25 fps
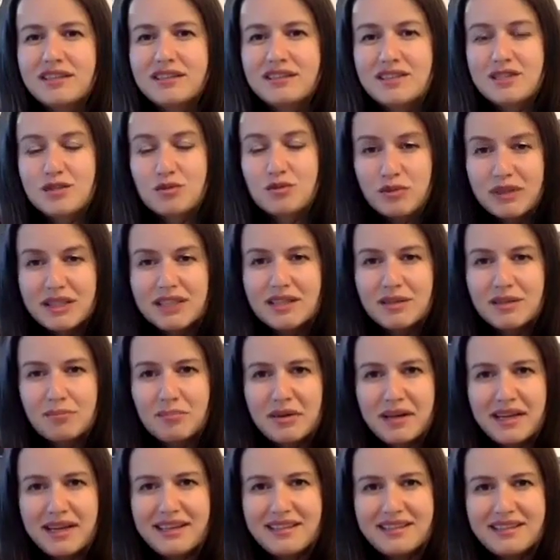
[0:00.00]
Sweden
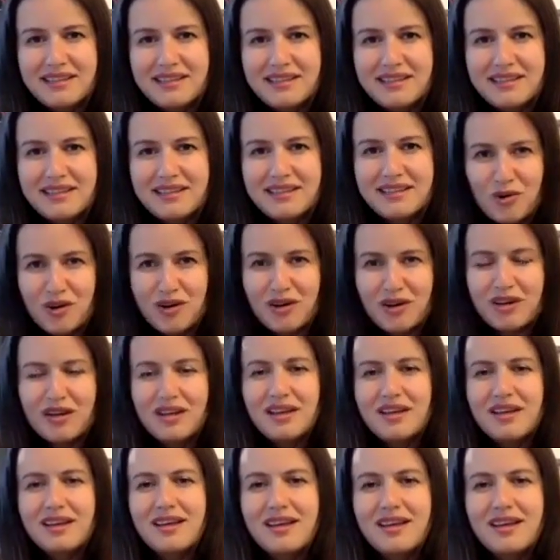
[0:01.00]
played in the whole
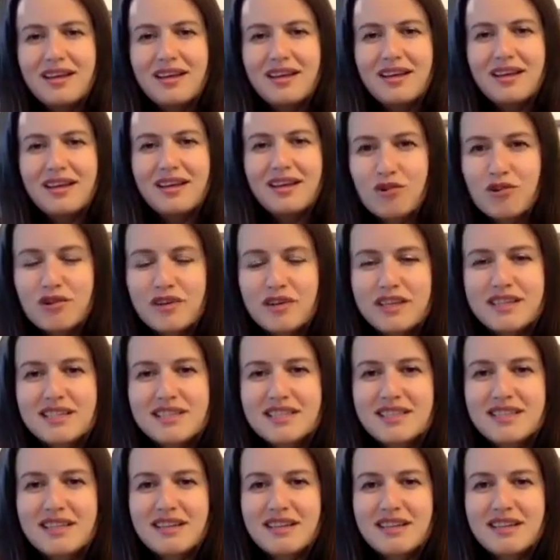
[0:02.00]
story is
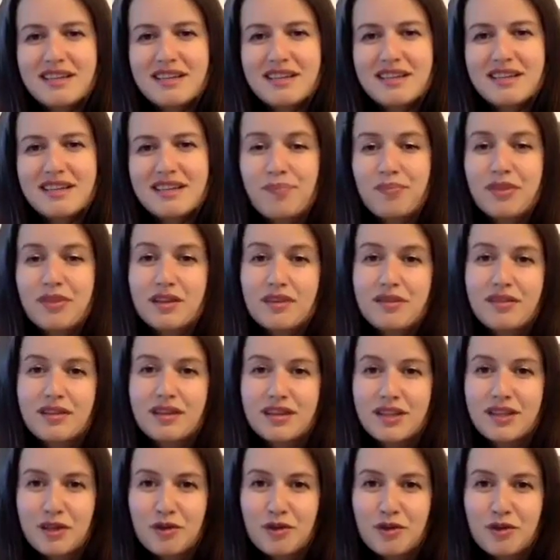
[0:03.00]
that the
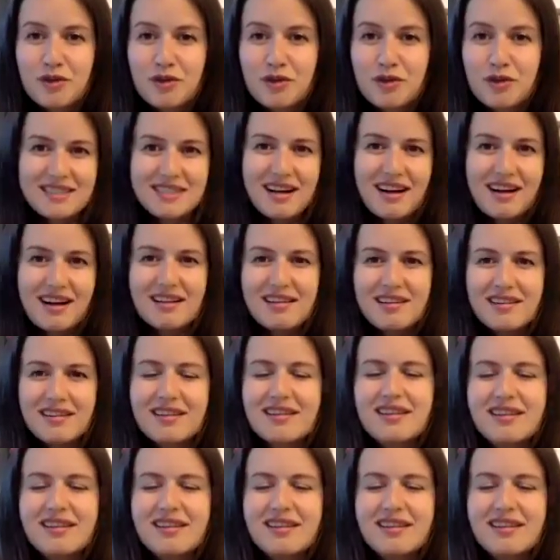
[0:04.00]
USSR